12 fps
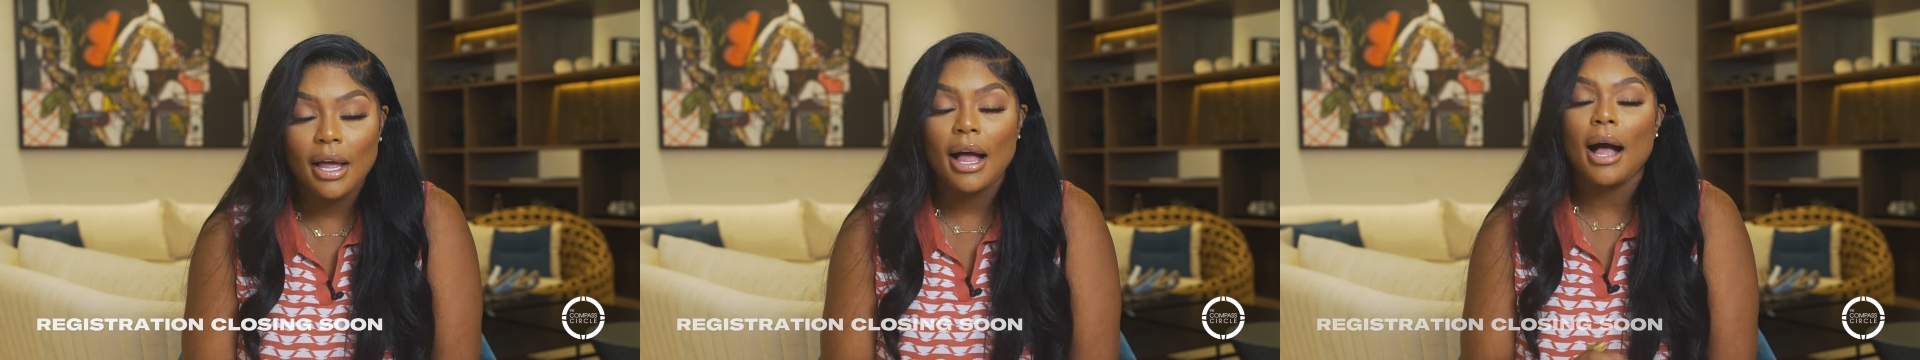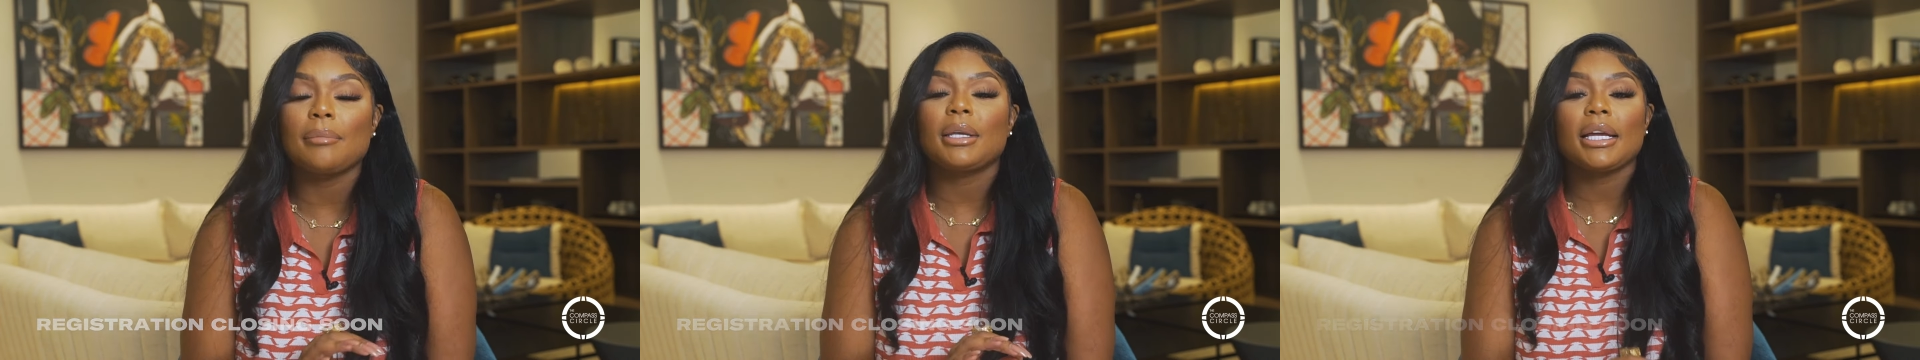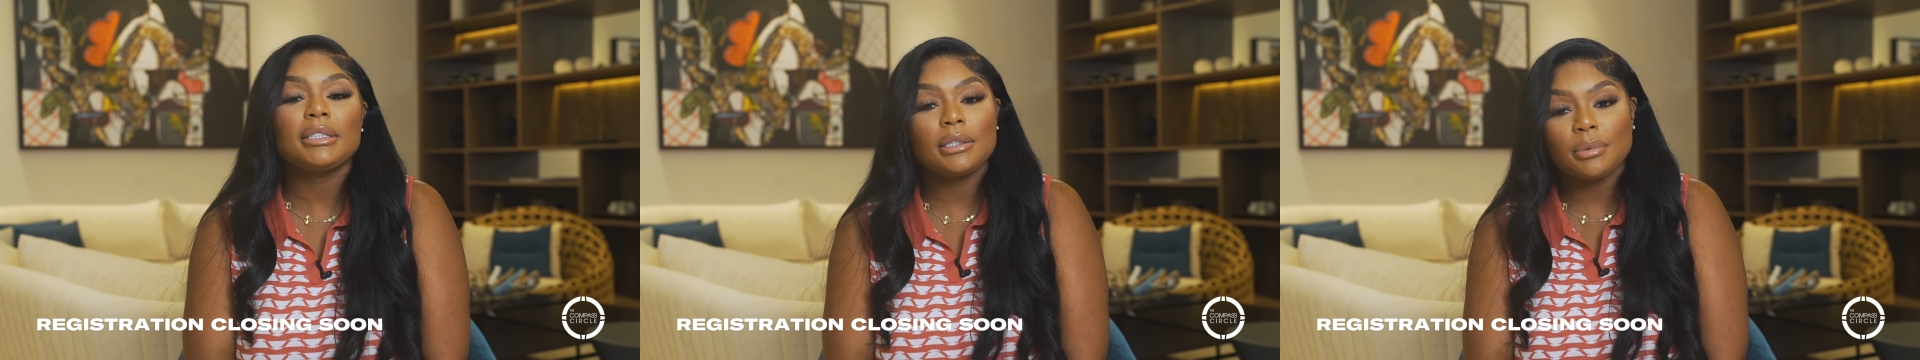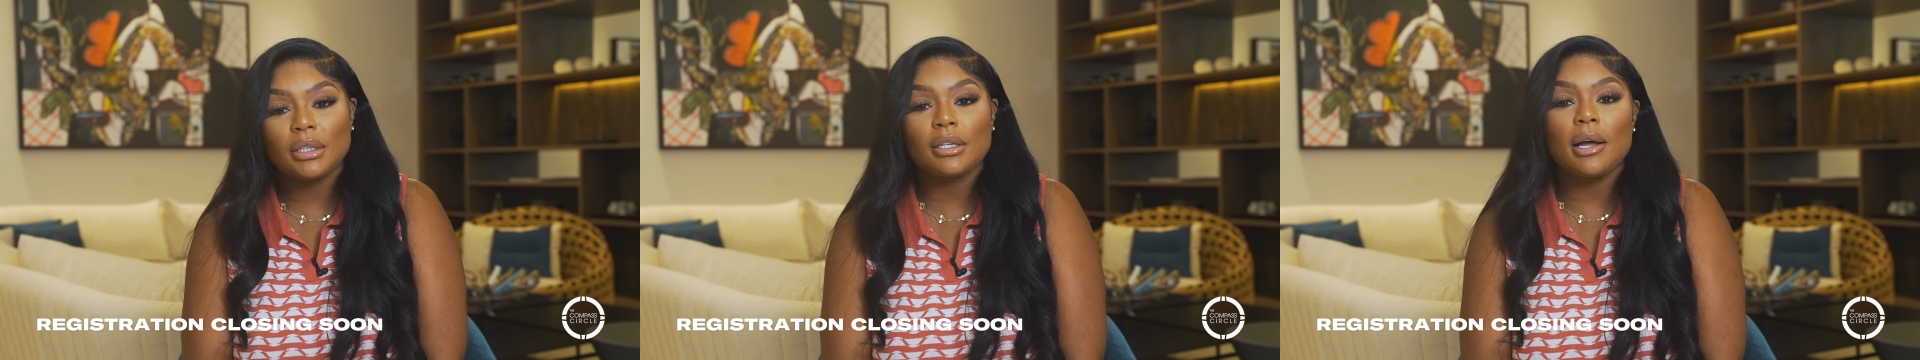I'm Casey
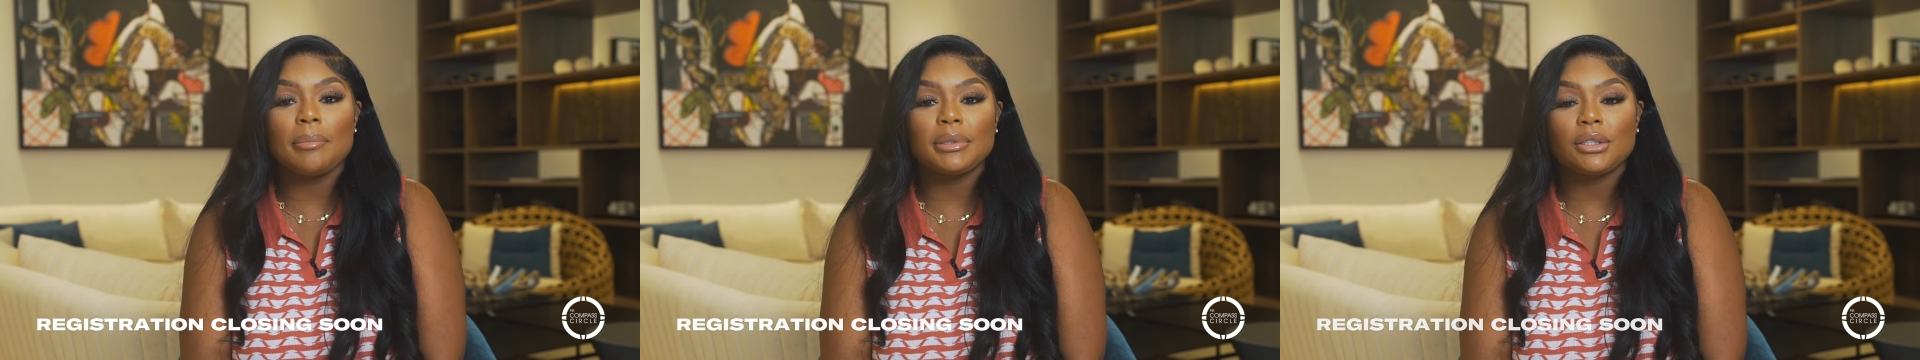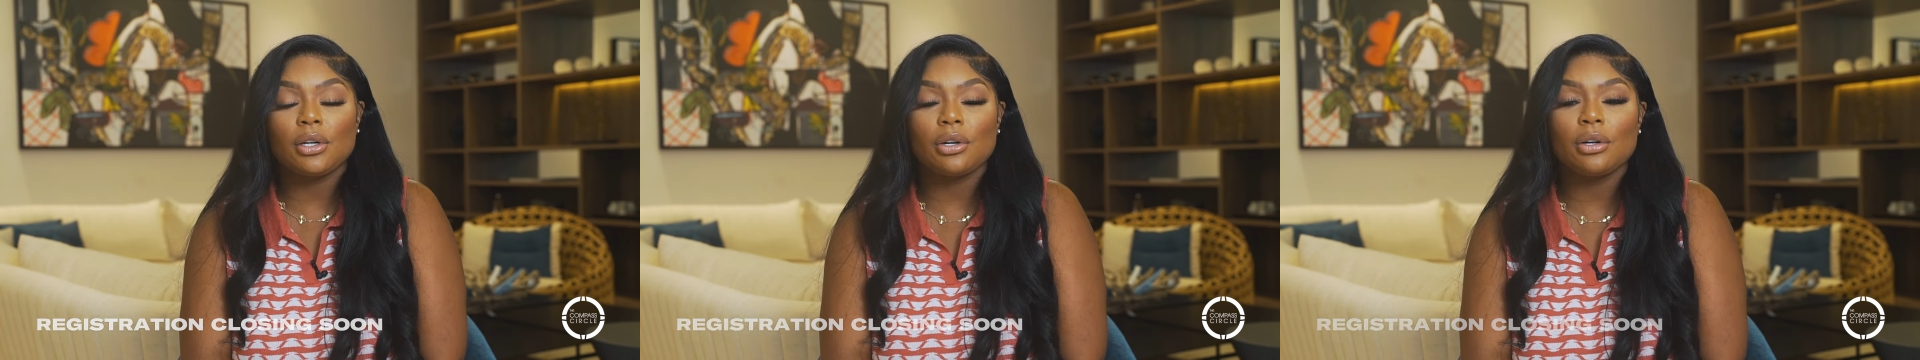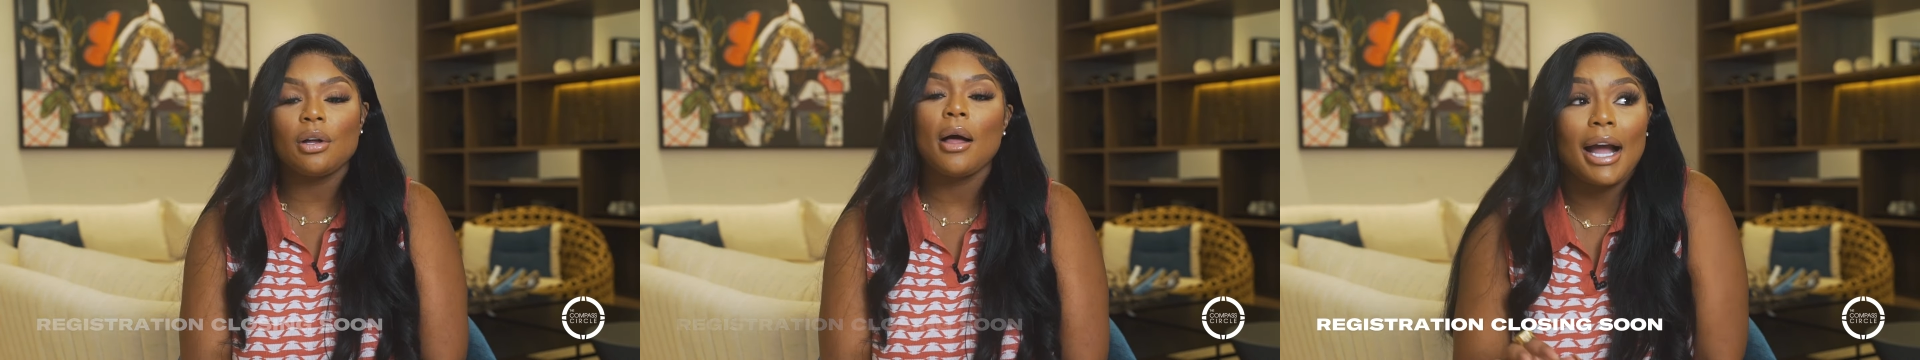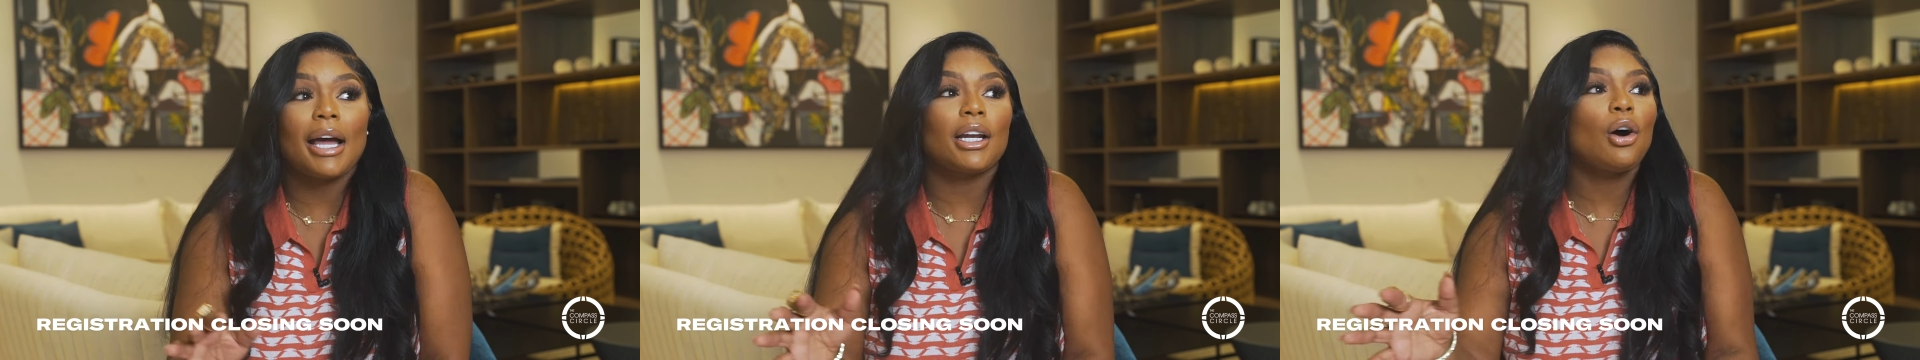with the Compass Circle. I got an